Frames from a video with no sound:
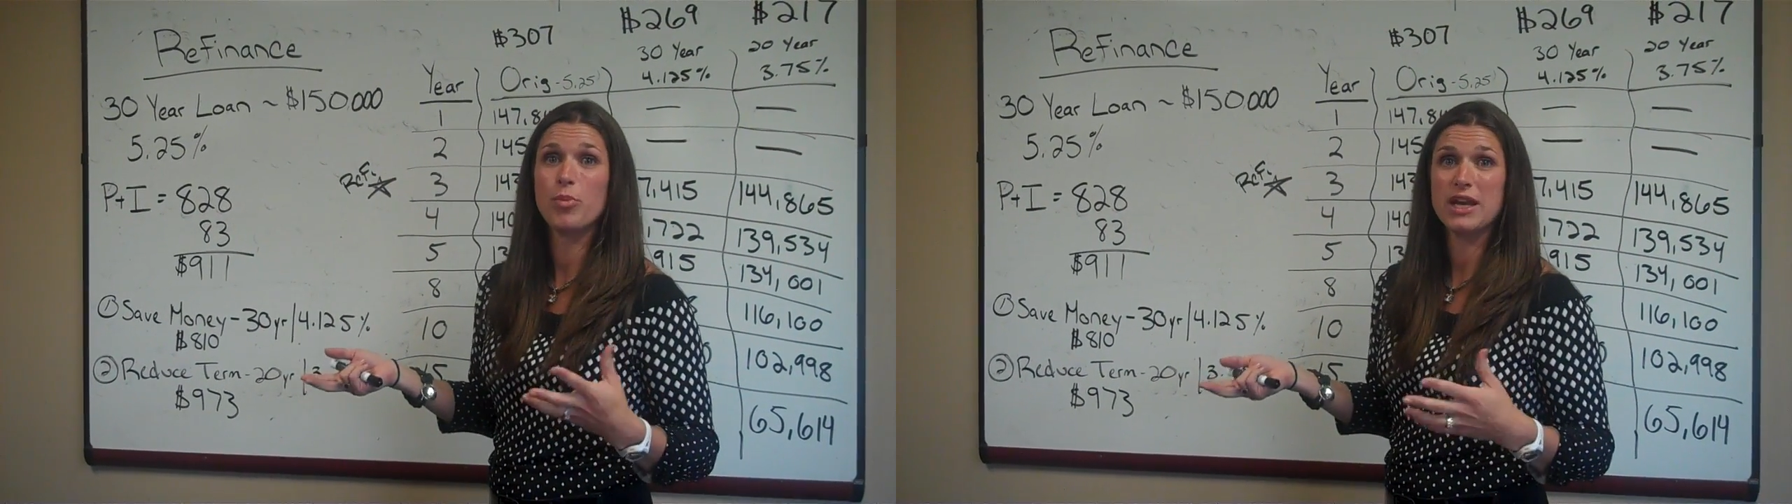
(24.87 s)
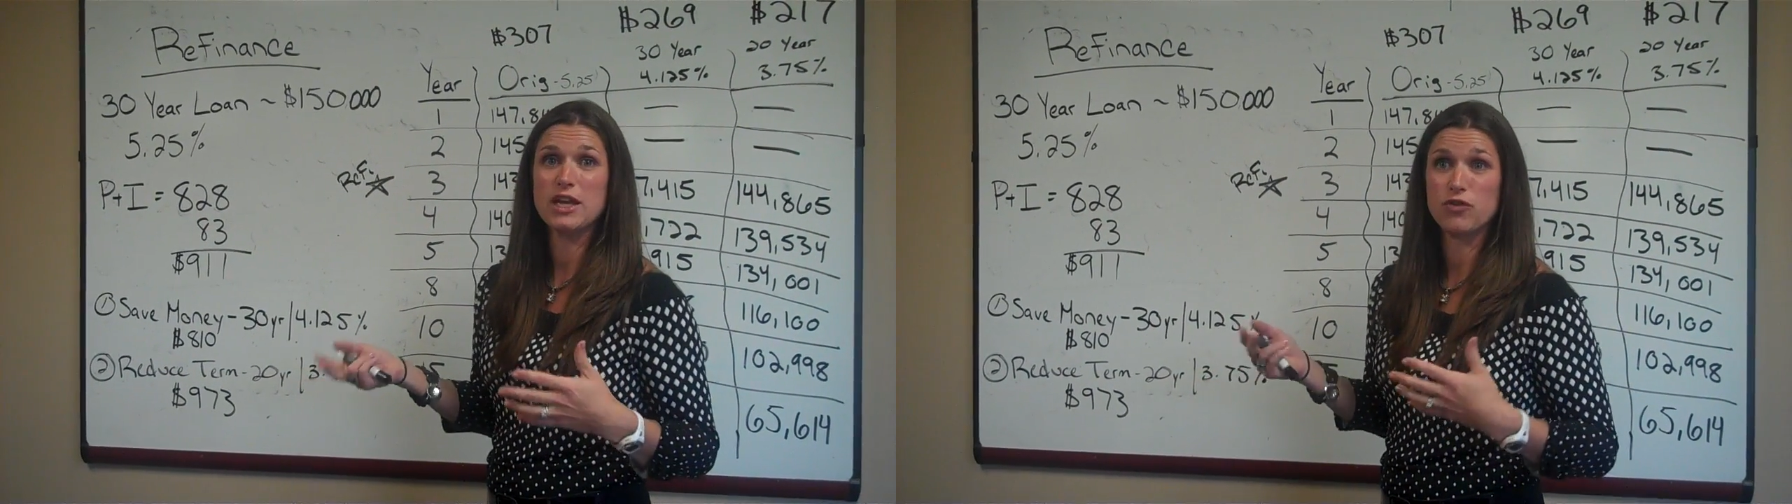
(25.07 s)

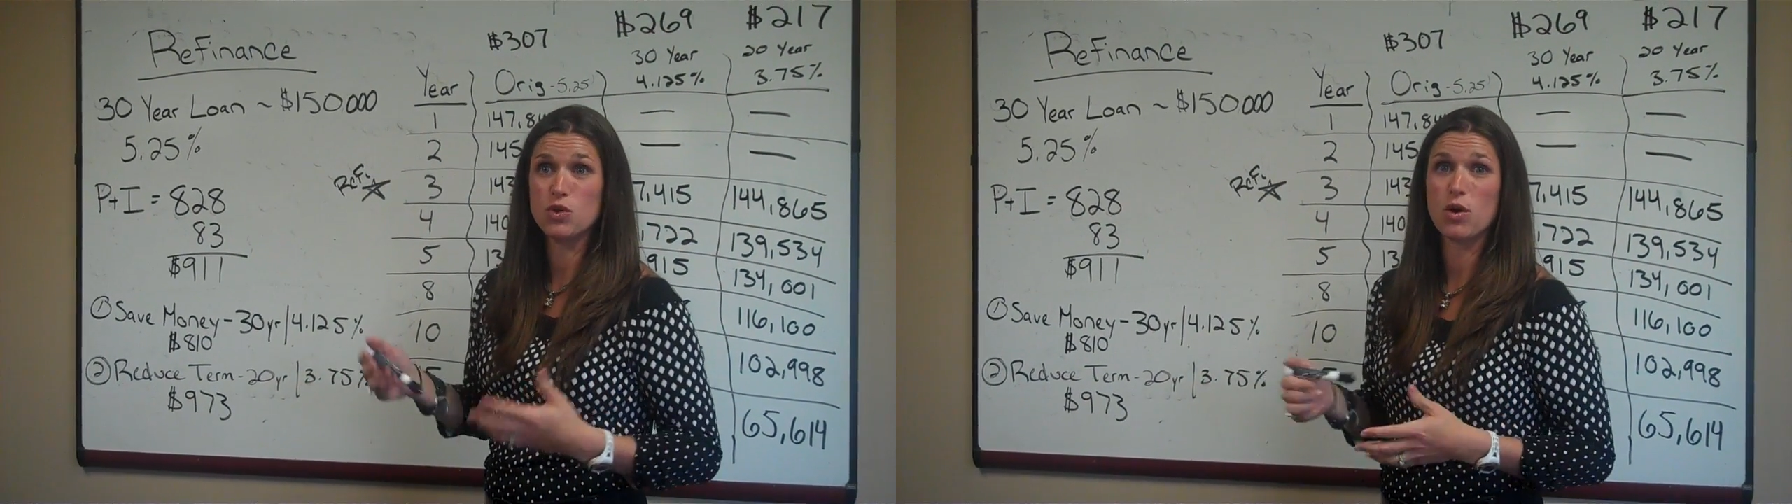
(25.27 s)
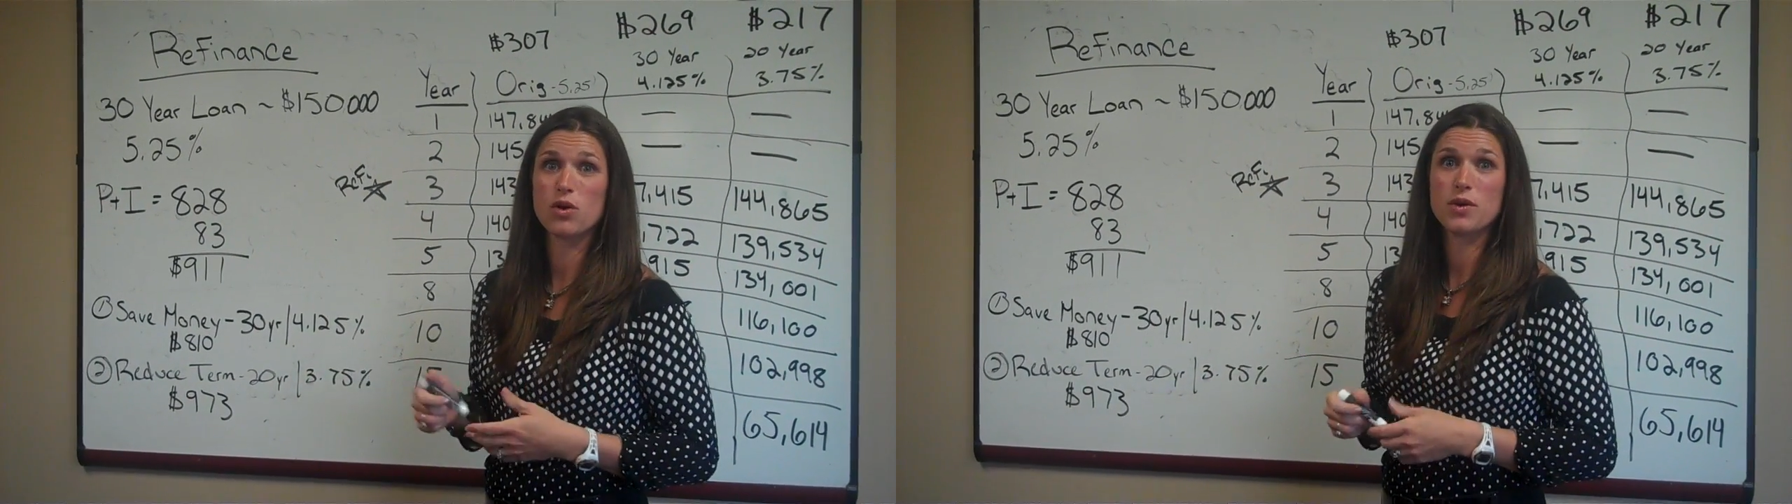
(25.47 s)
but if
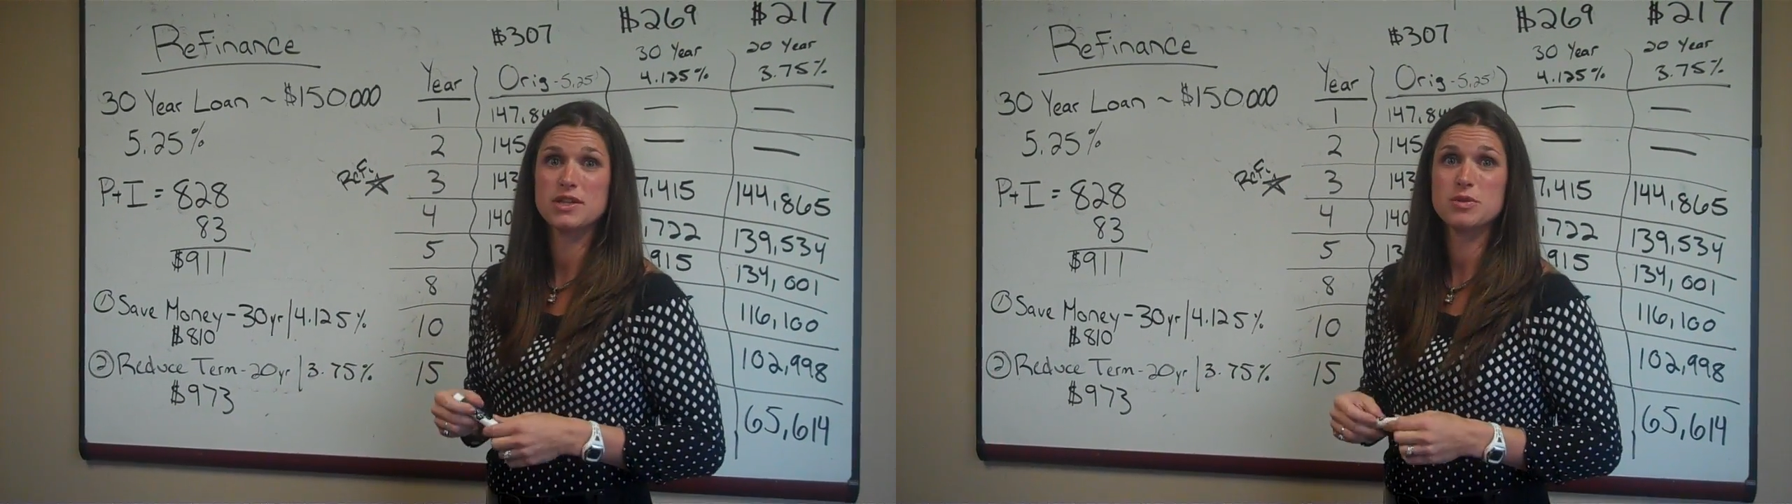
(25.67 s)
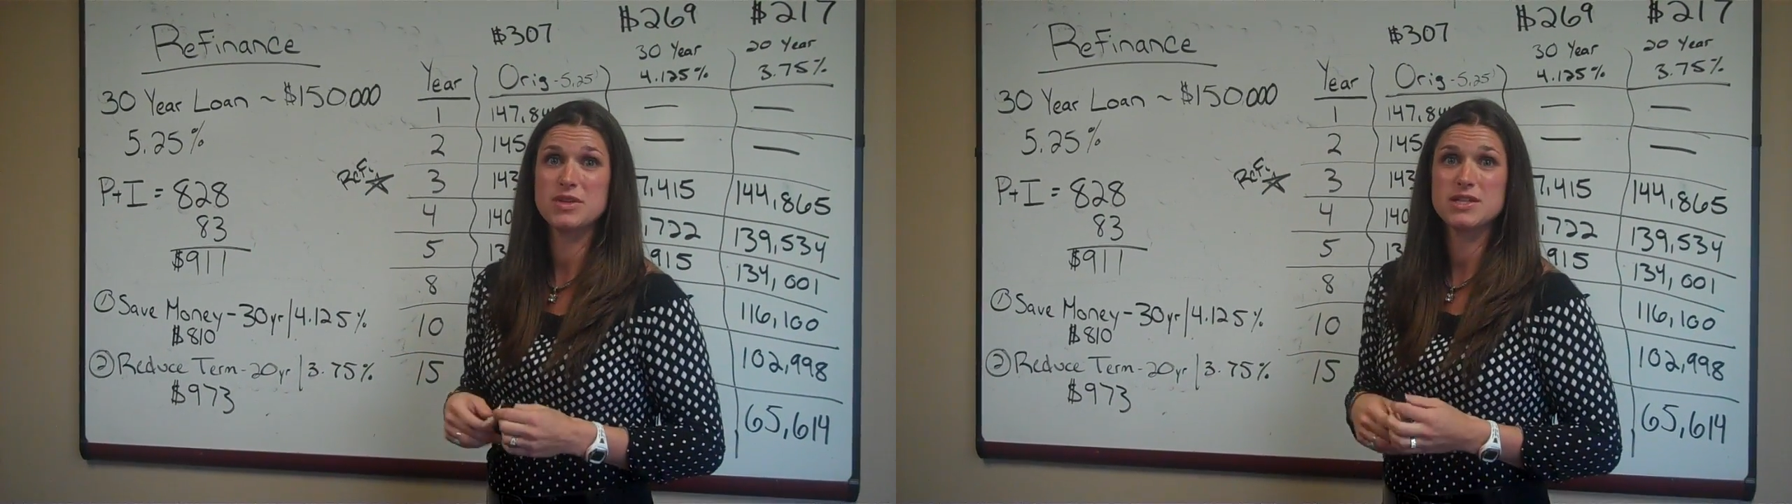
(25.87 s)
you are going
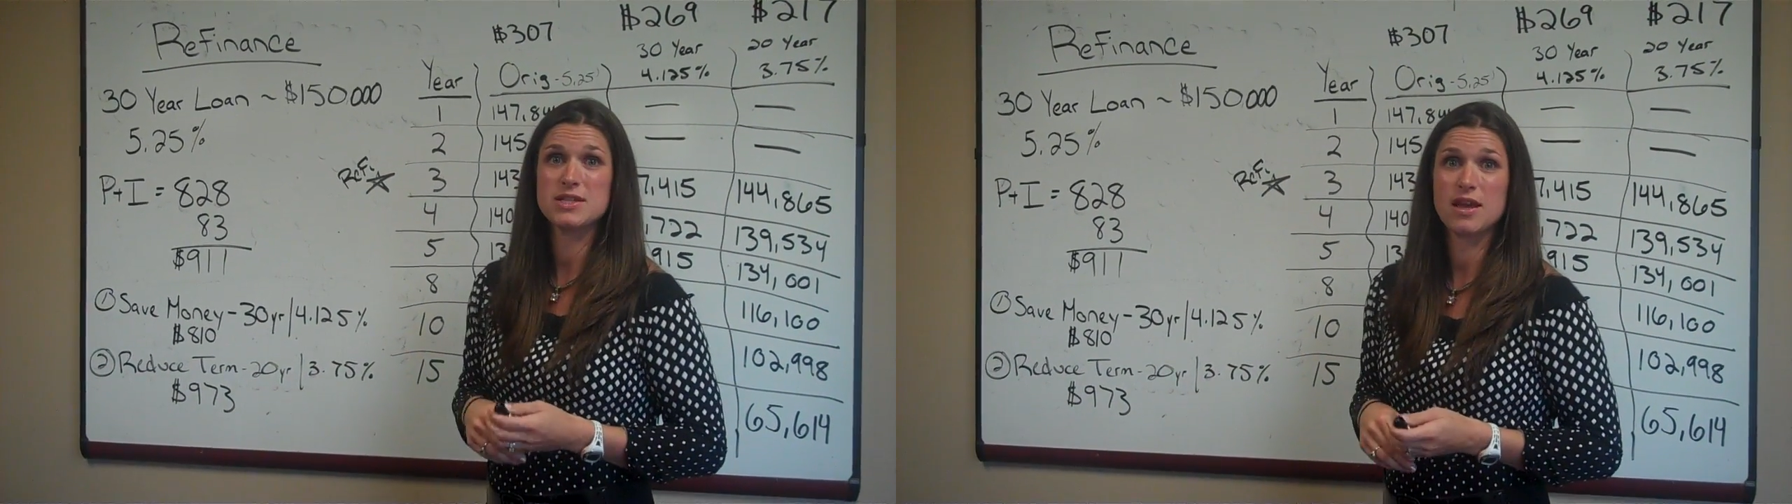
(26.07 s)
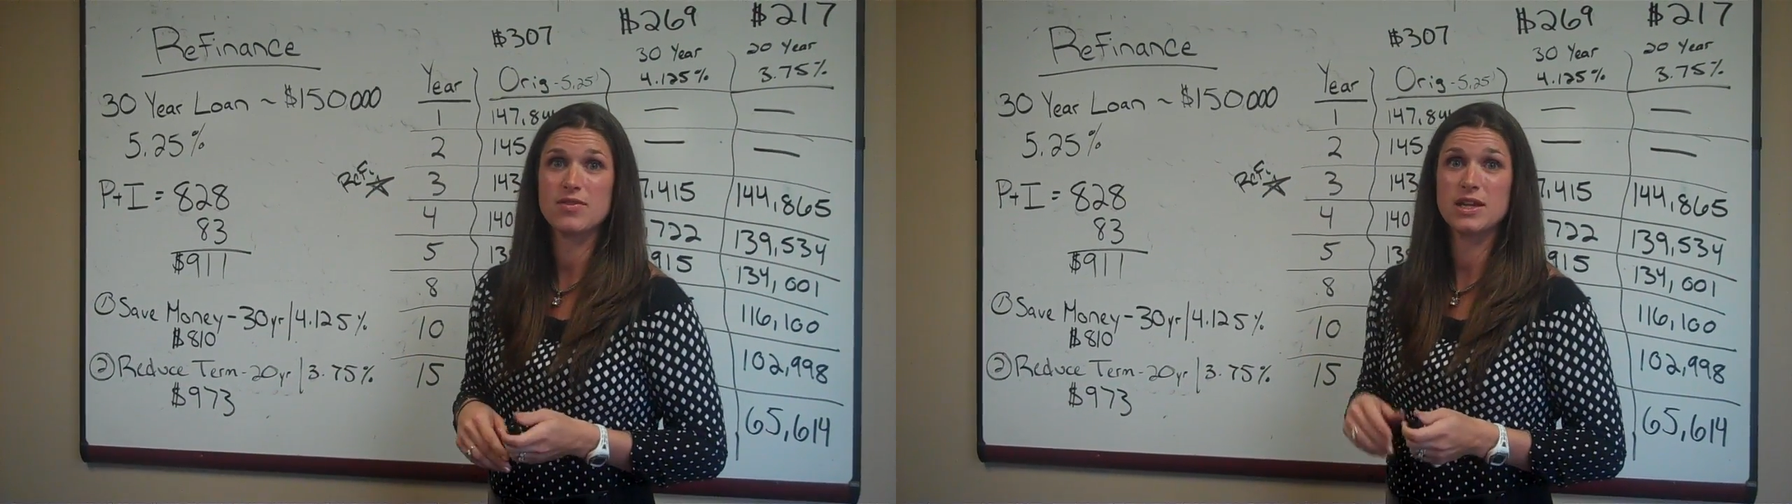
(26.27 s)
to be
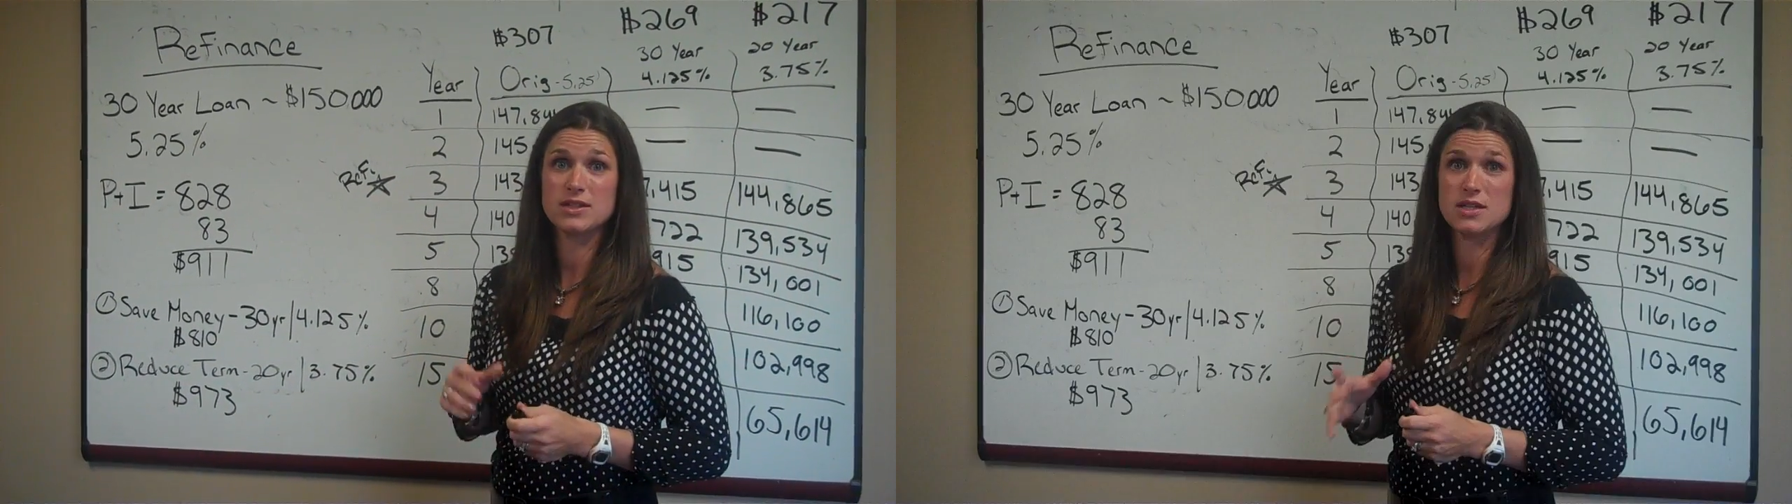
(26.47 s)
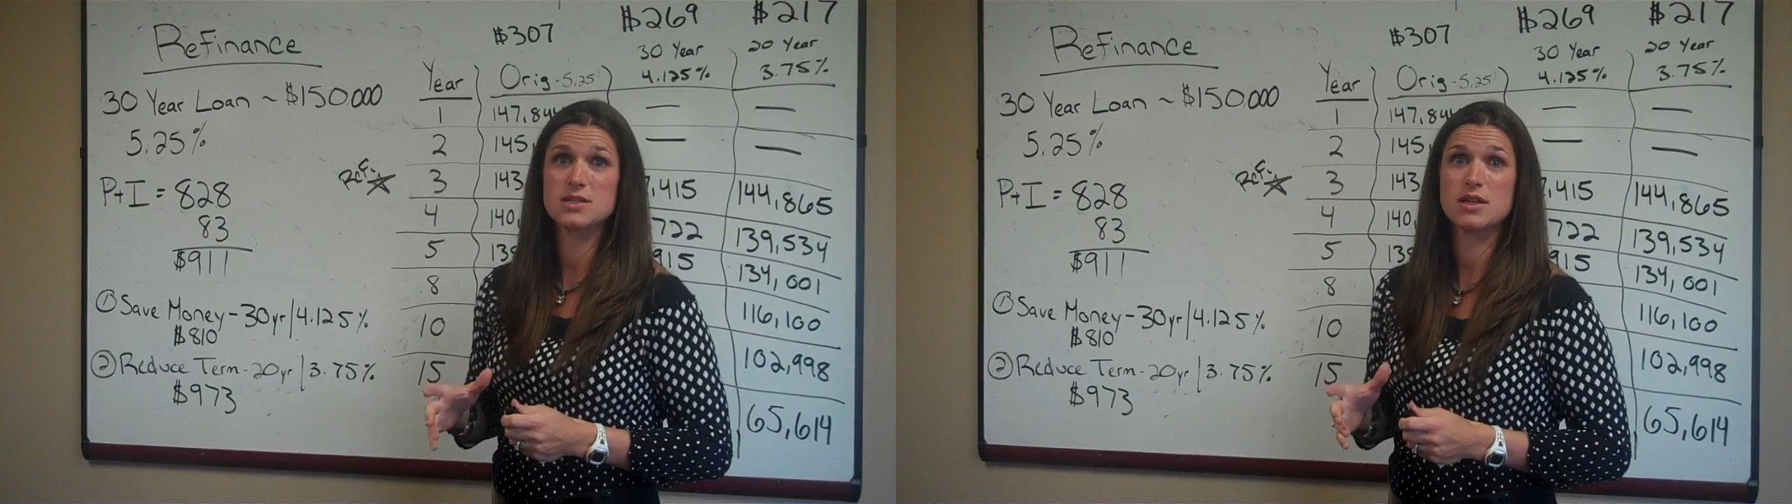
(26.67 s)
saving a
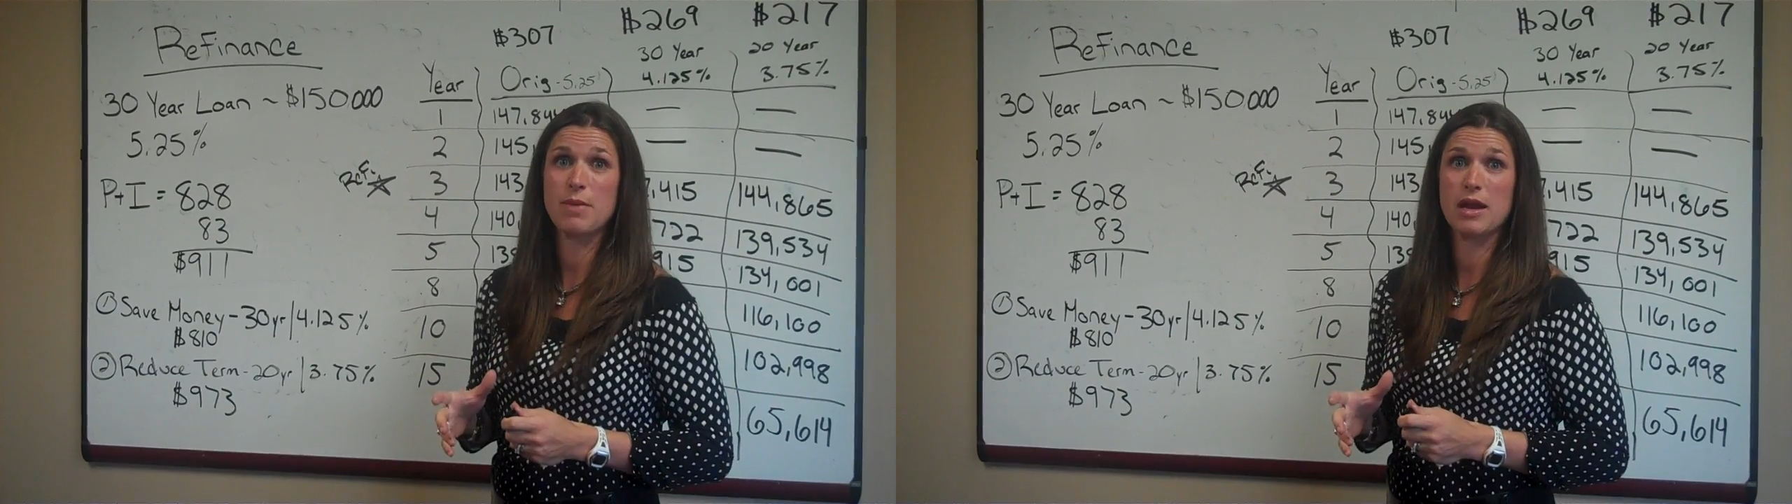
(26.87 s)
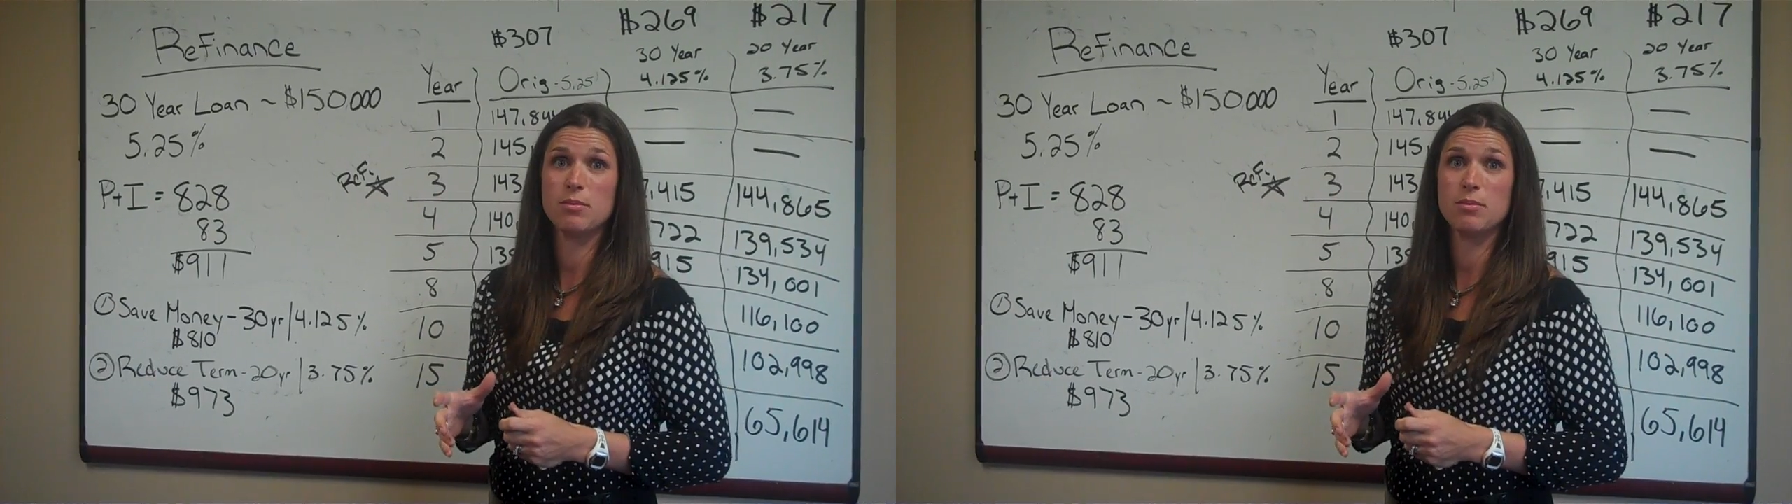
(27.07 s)
decent amount